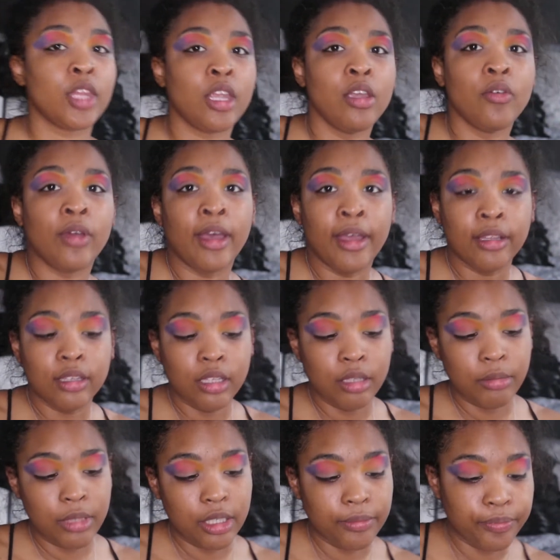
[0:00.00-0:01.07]
Okay, let
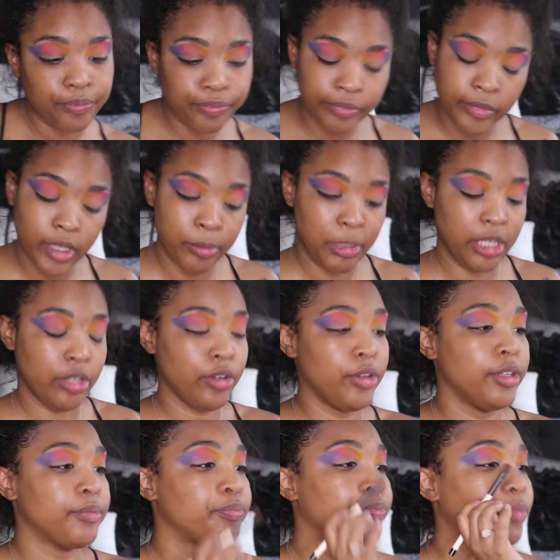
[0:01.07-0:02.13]
me get
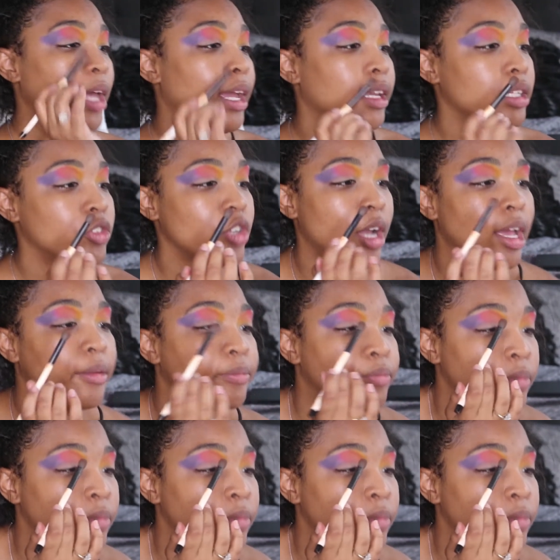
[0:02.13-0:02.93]
it. I can try.